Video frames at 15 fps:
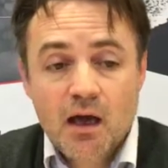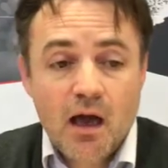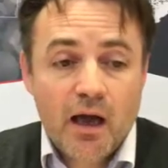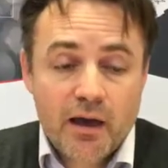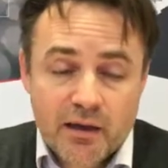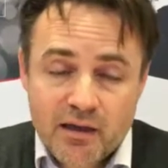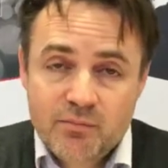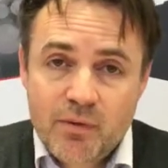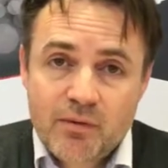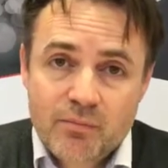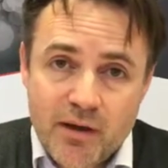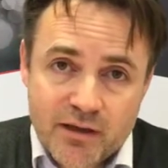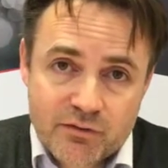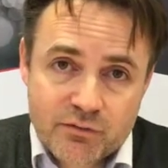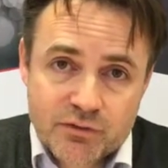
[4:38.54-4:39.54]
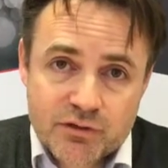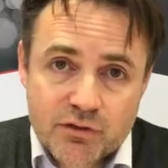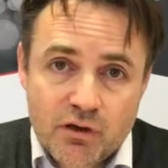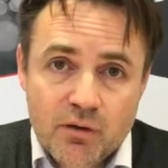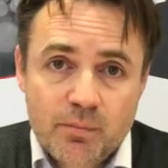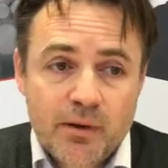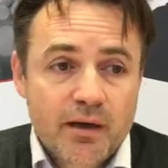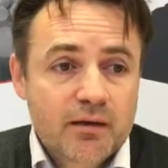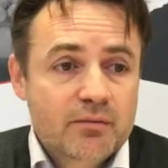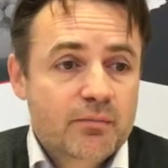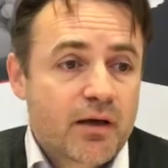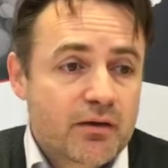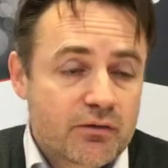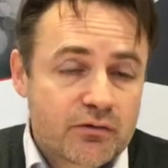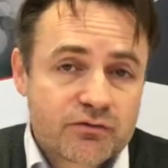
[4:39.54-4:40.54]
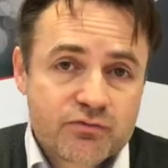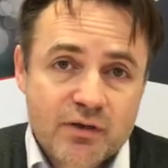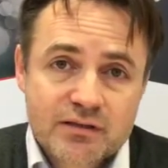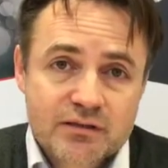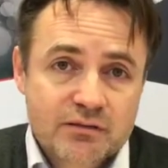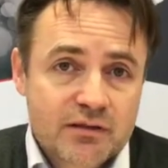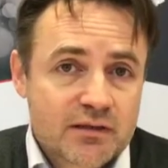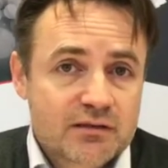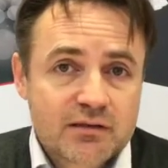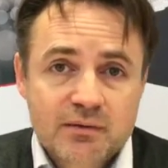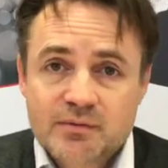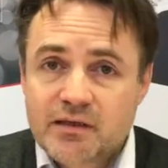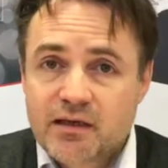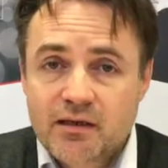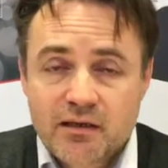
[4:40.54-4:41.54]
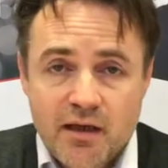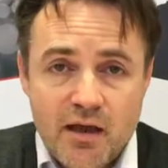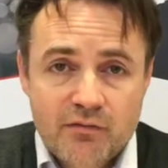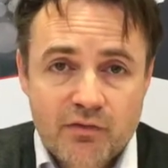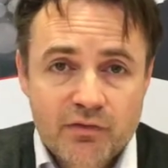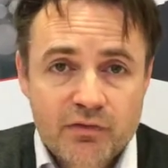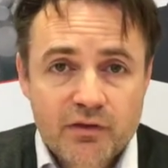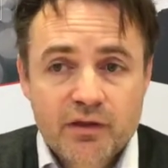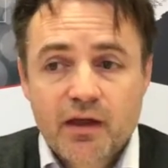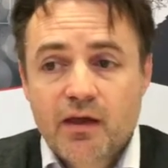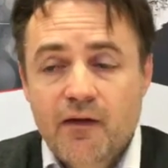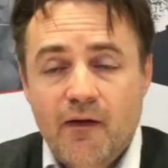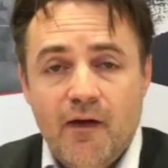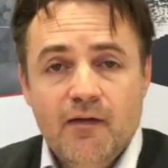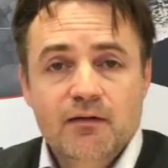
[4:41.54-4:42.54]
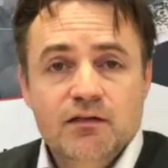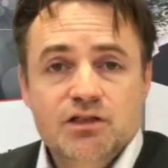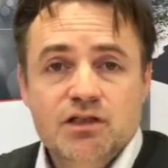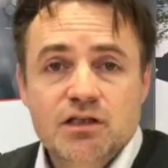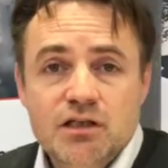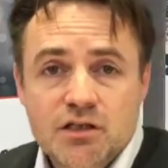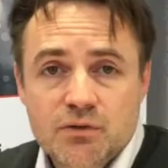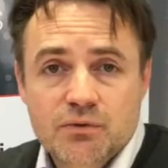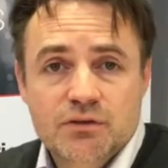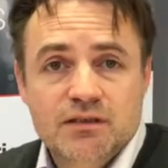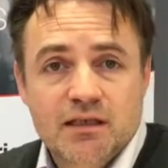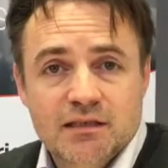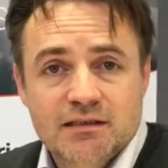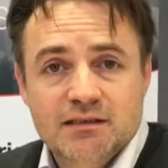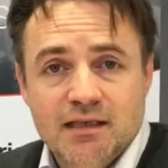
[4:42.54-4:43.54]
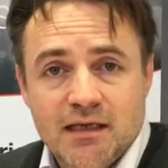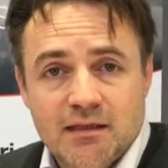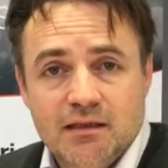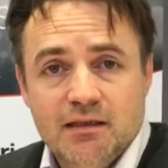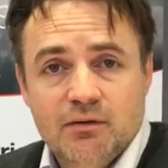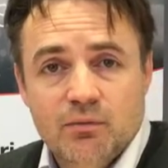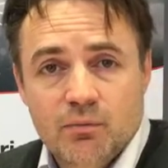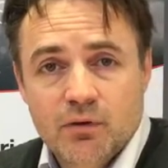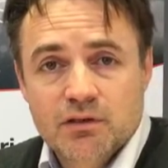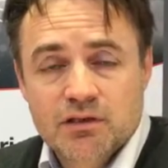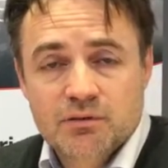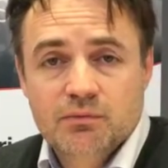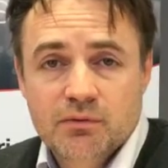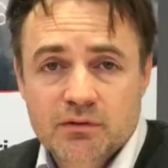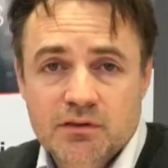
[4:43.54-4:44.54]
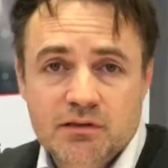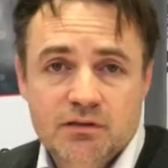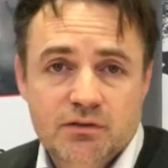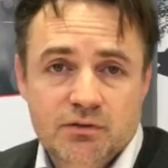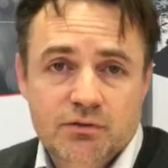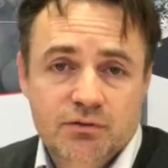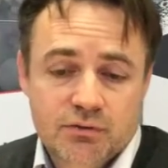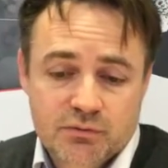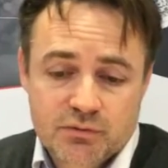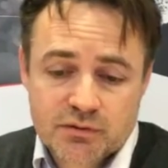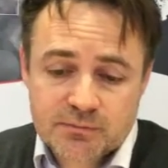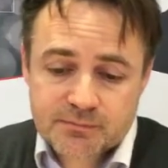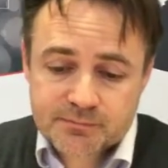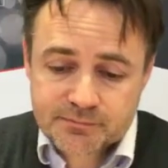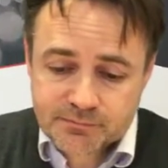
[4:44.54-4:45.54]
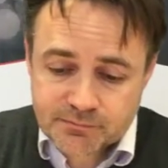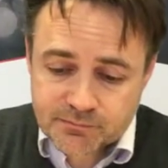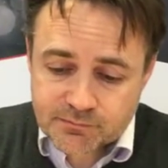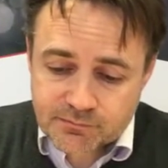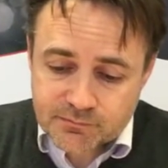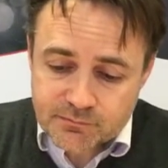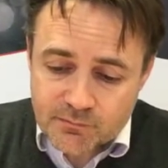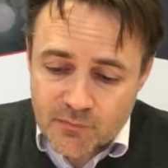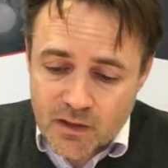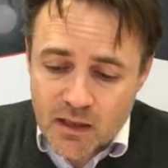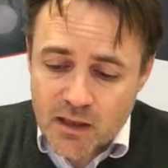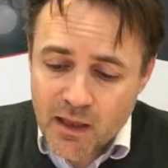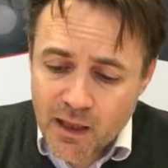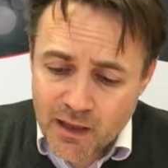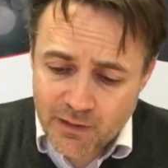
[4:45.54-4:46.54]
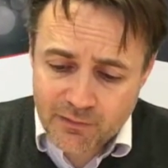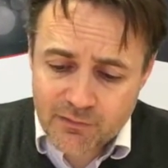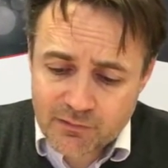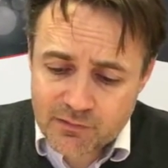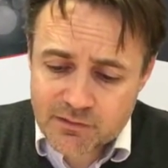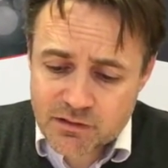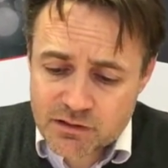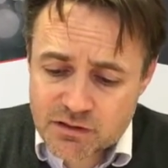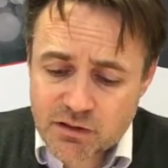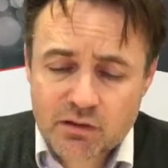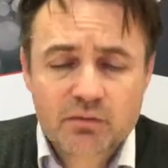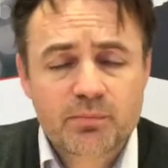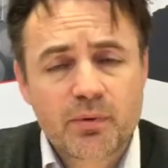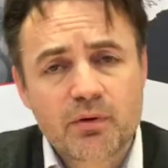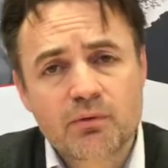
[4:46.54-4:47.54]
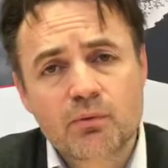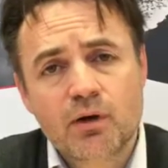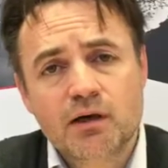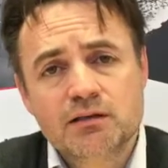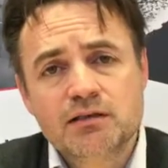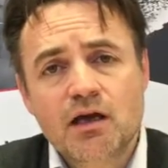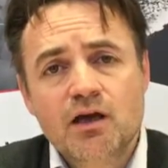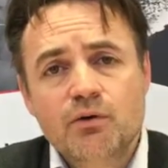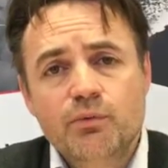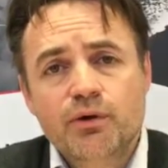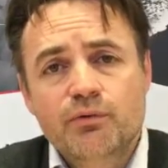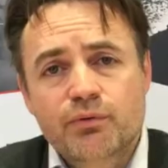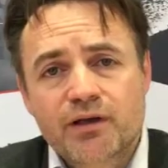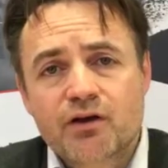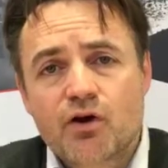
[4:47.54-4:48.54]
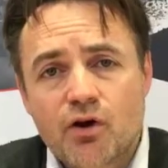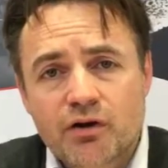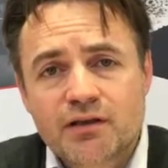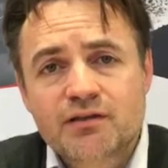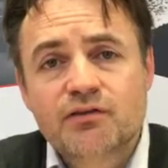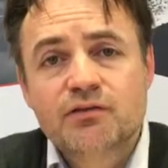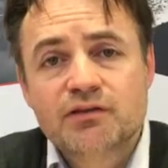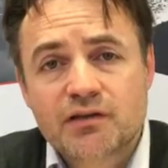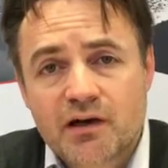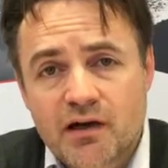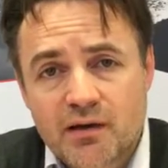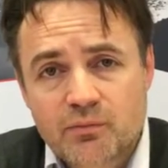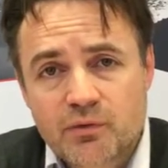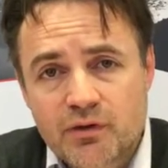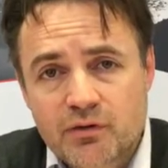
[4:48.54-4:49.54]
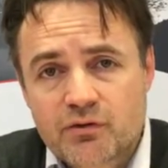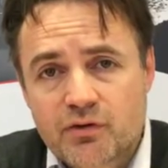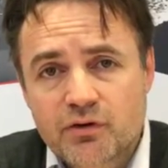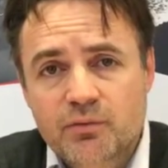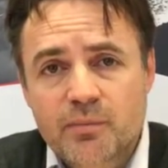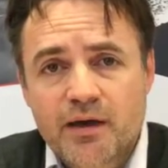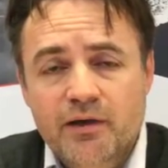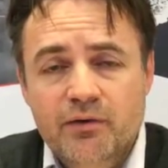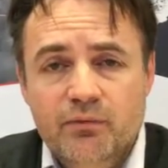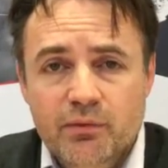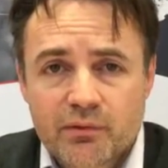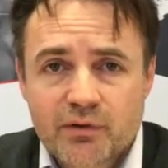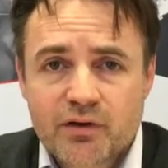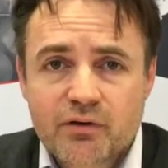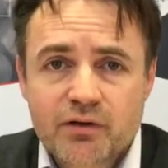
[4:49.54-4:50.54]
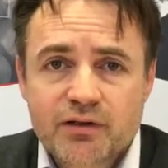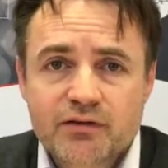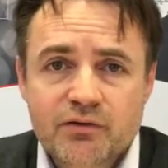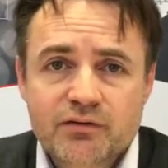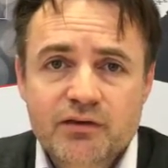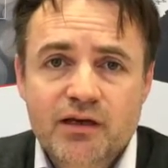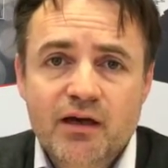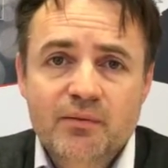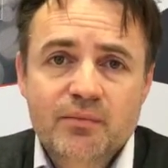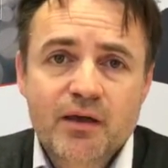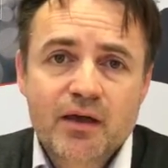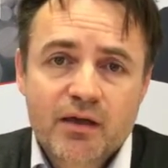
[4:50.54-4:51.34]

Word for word: I had my microscope, I had my ultrasonic tips, I had everything, and she used exactly what she wanted to use. And the second point was, we recorded the time with a chronometer. We recorded the time